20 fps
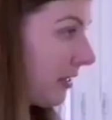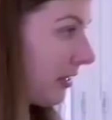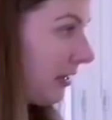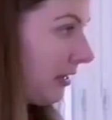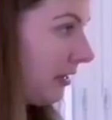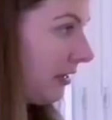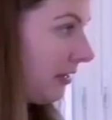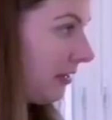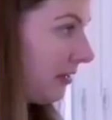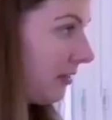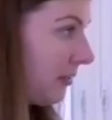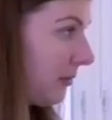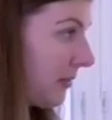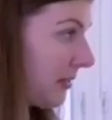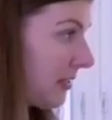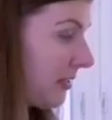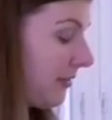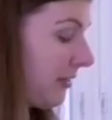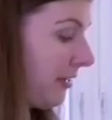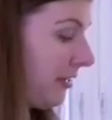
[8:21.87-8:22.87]
the
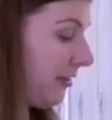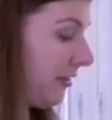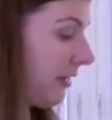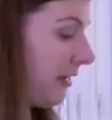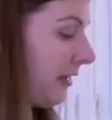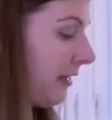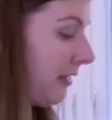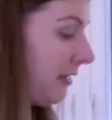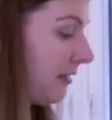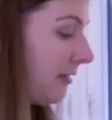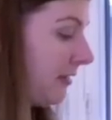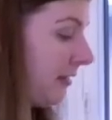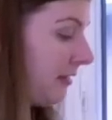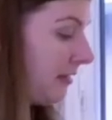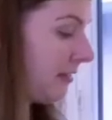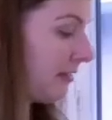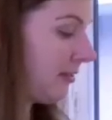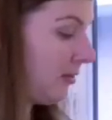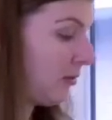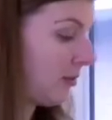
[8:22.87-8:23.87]
rest of our ingredients.
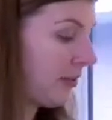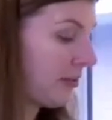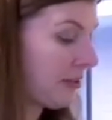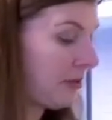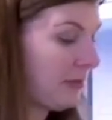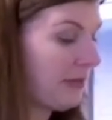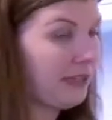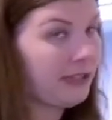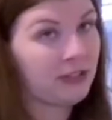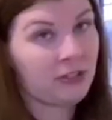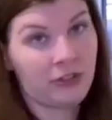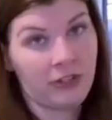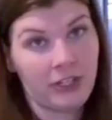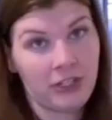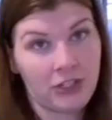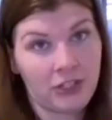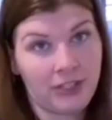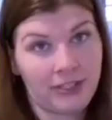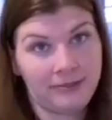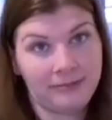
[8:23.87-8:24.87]
It's no longer being a
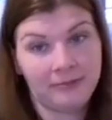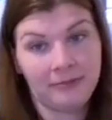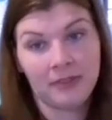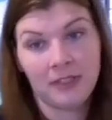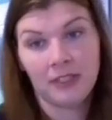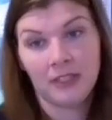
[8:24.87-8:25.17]
stranger.